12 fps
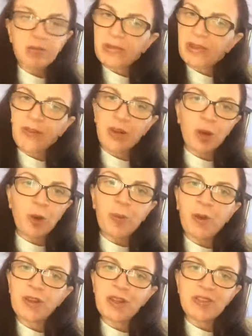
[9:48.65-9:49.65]
they've only got
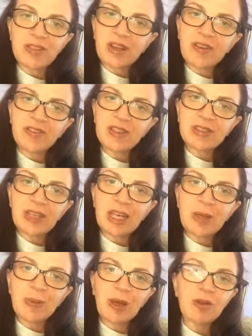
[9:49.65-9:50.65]
positive stuff to say
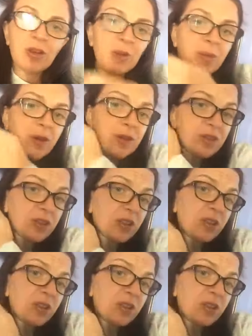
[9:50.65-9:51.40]
about you because